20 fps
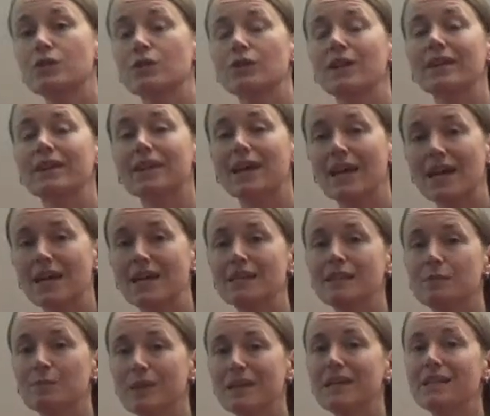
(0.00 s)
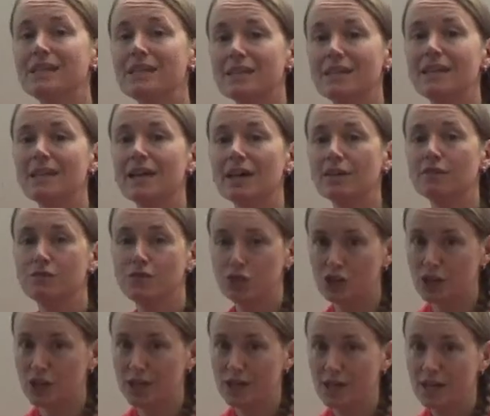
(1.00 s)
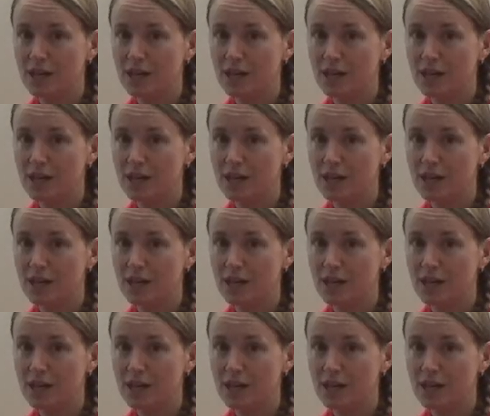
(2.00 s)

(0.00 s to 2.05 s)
are like the S, P, D, F, G.